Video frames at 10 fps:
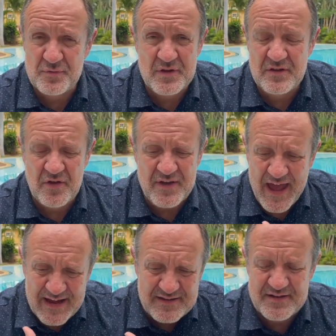We don't
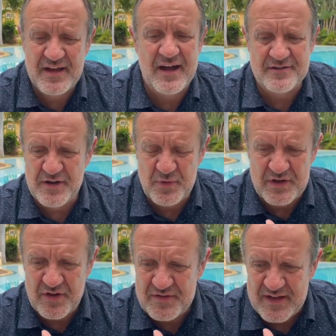act in a hurry. We
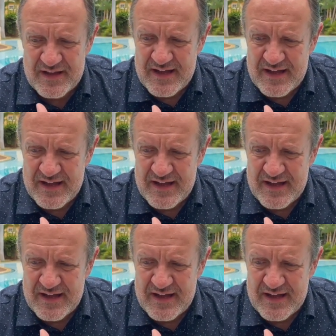don't